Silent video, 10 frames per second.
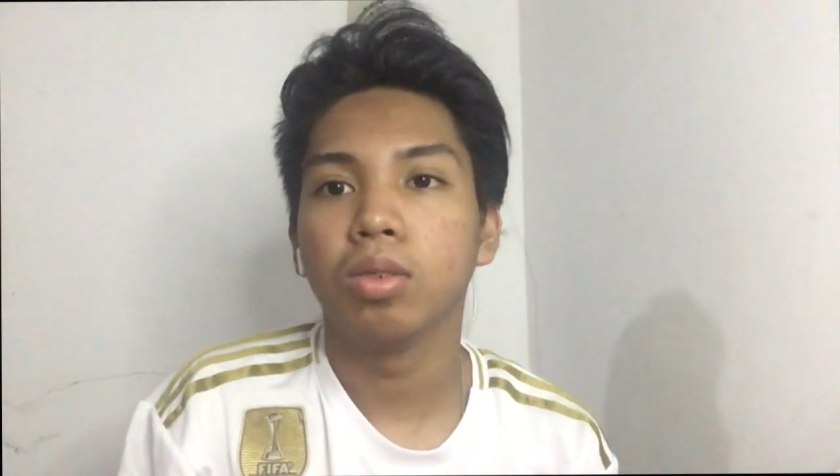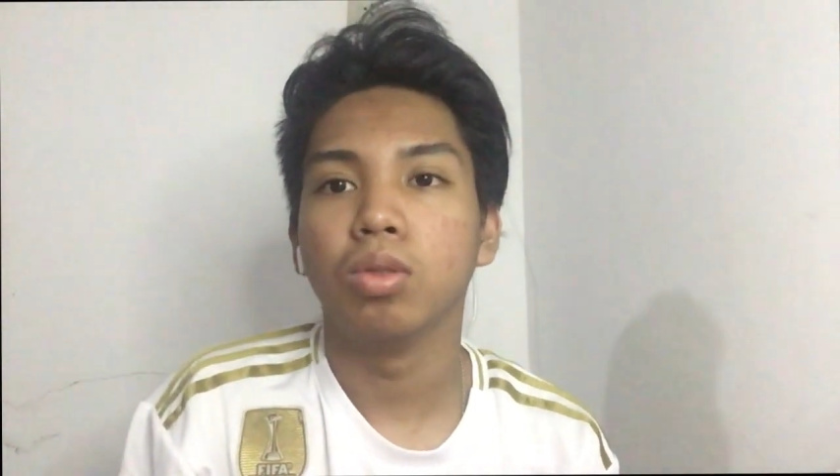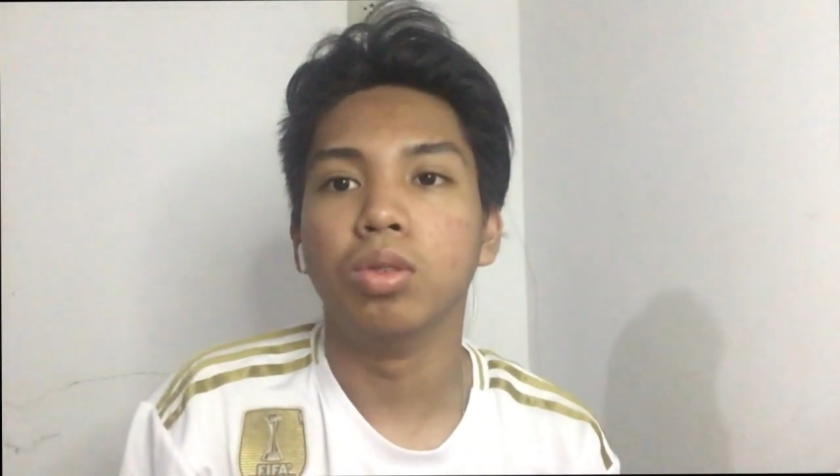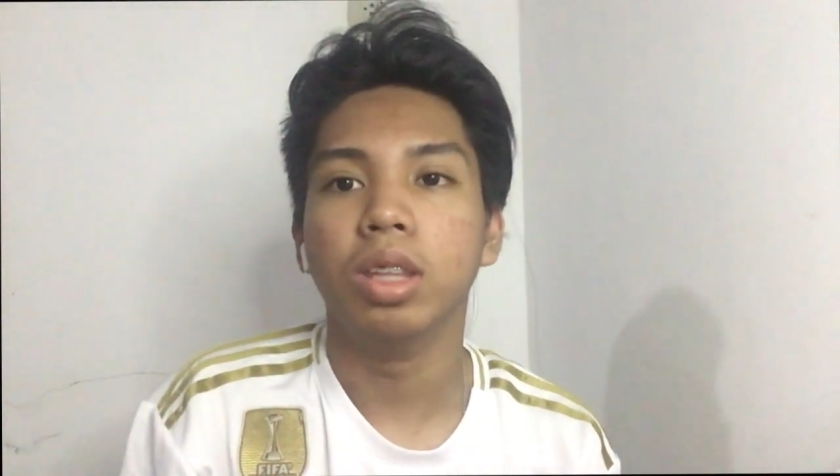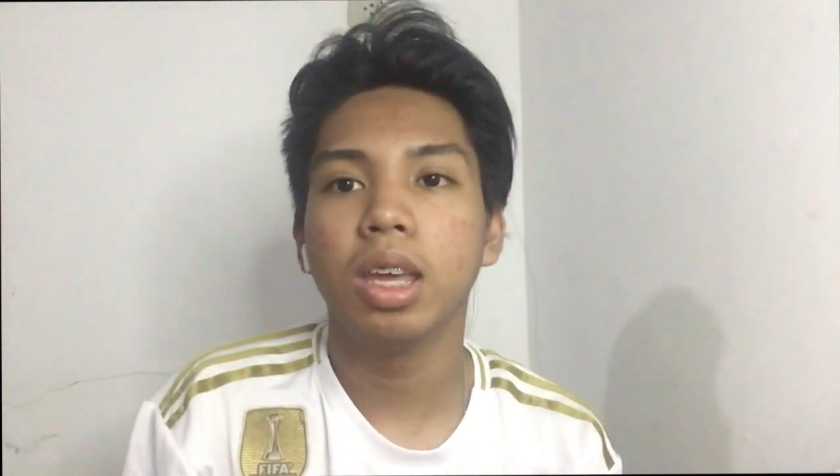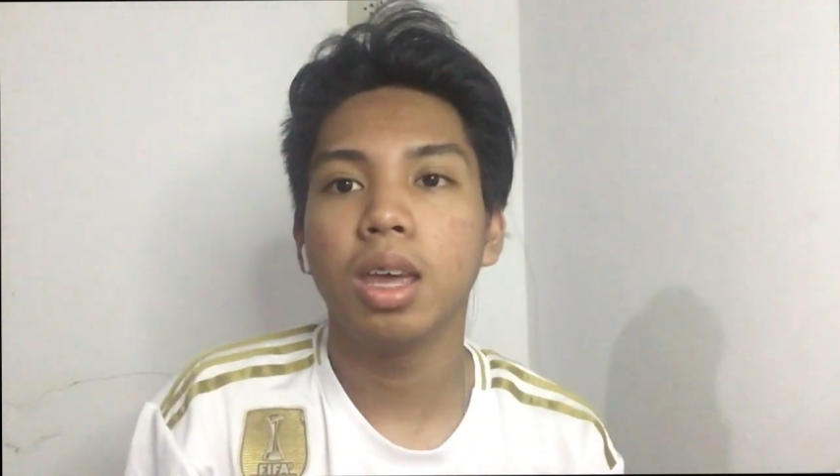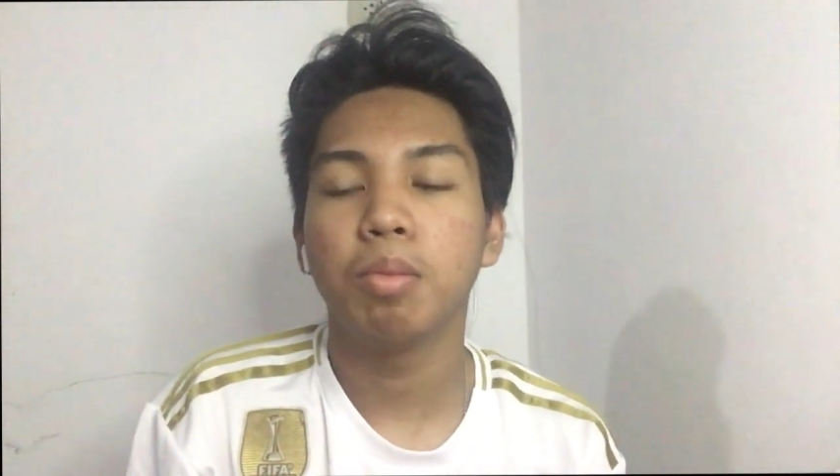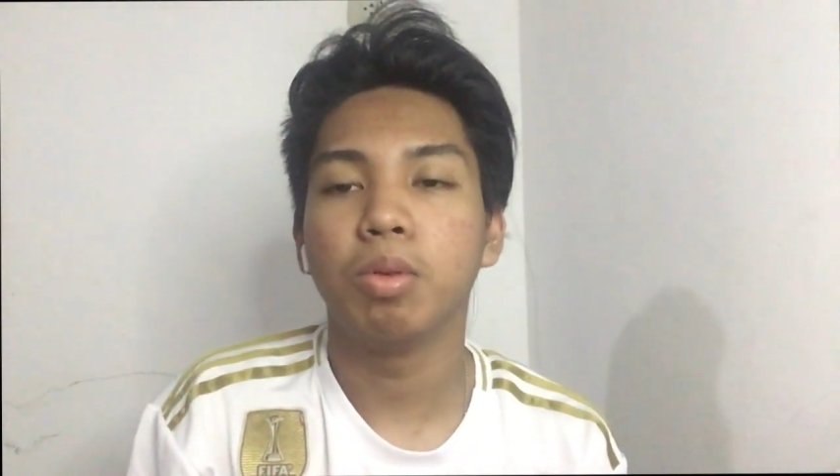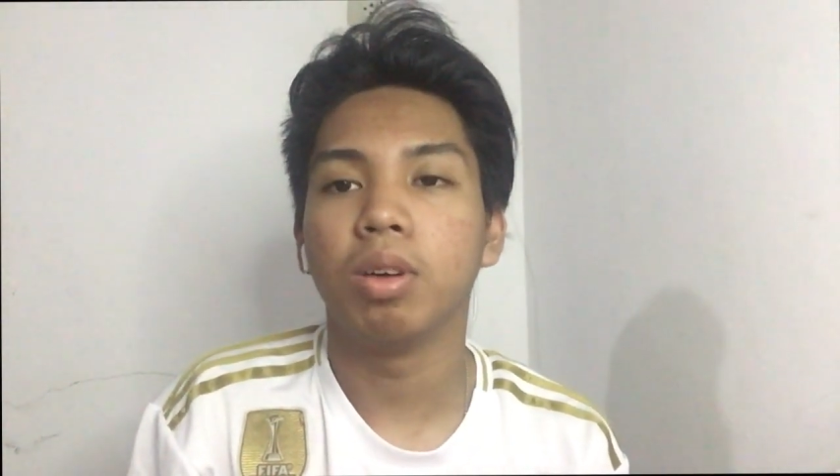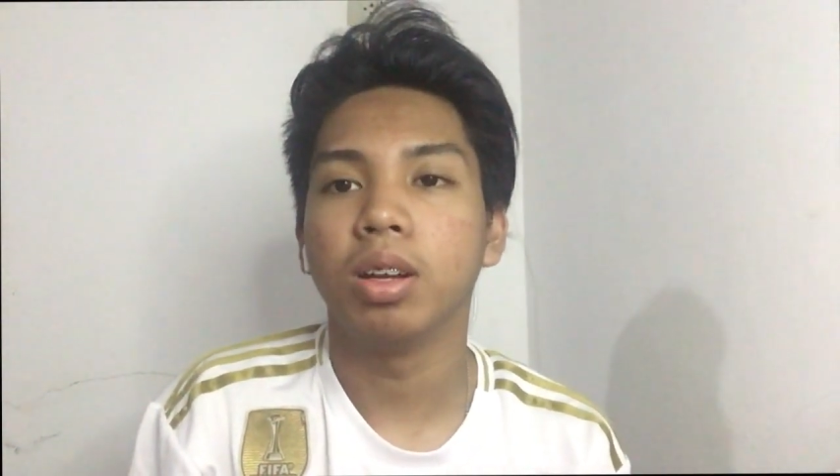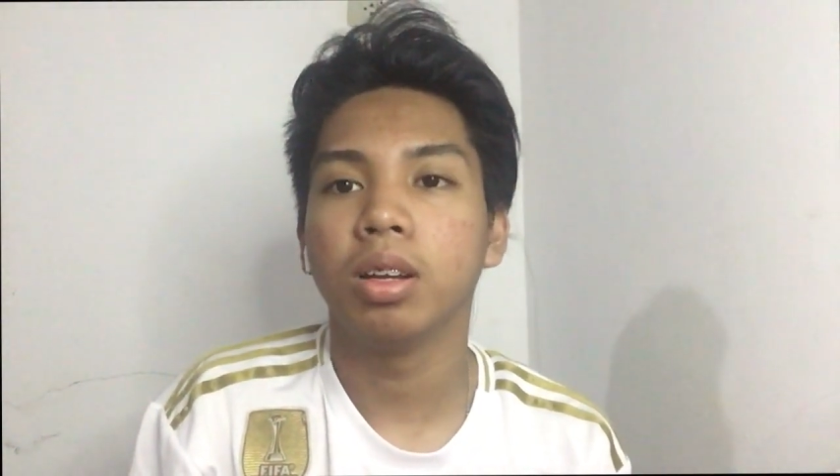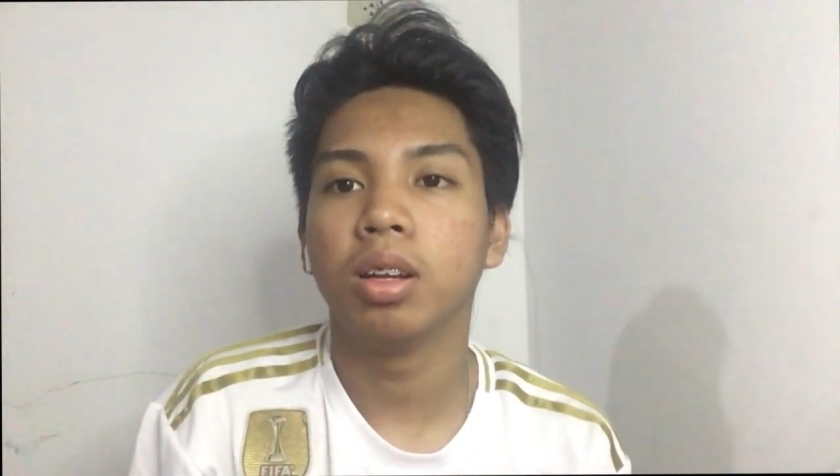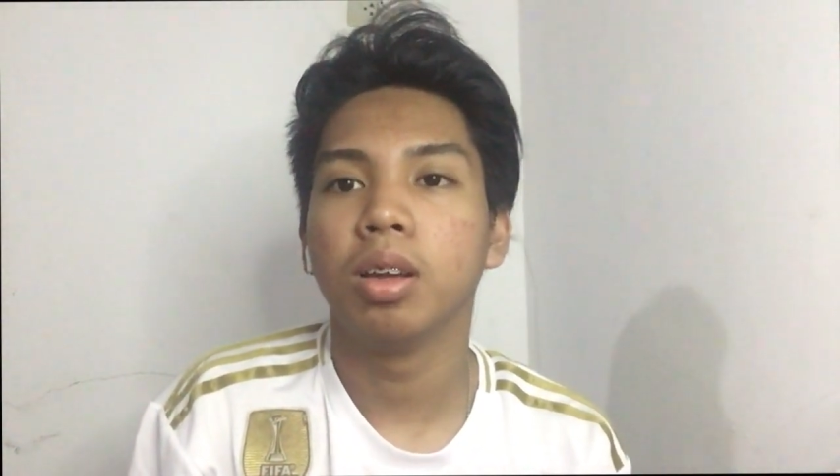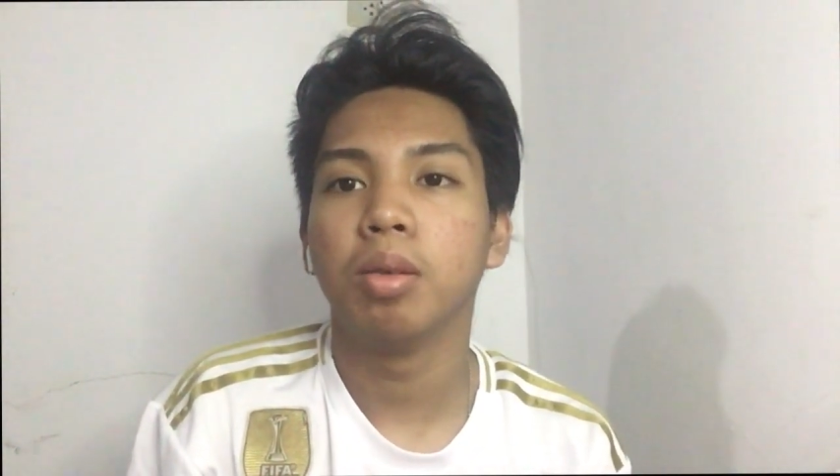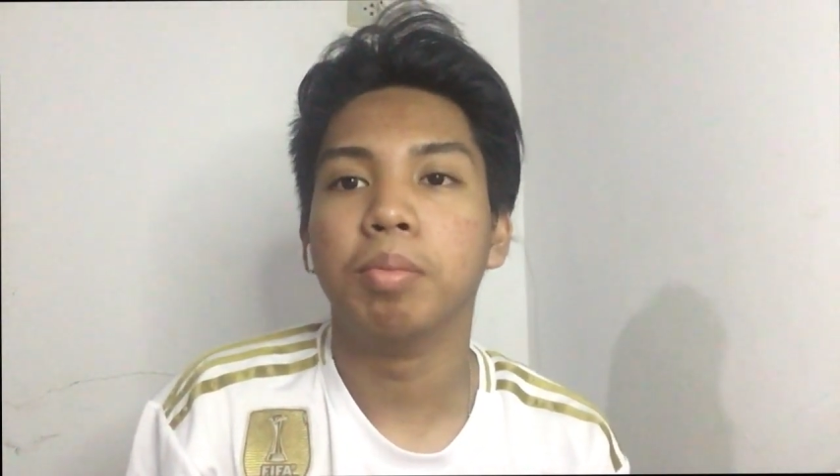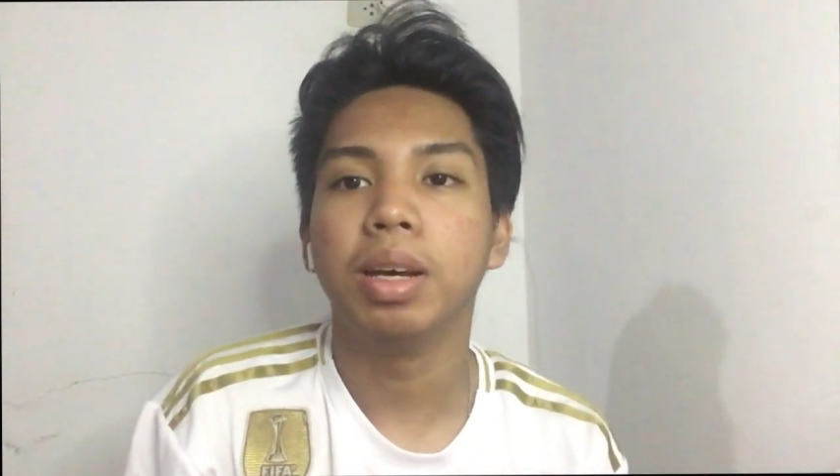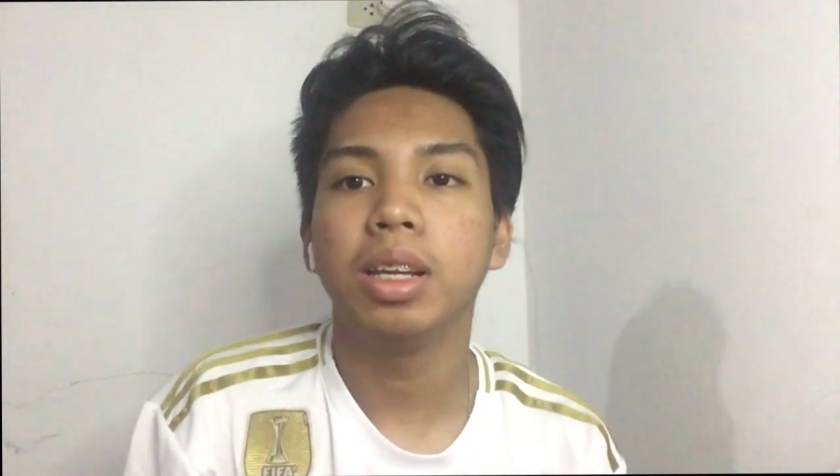Good day, everyone. My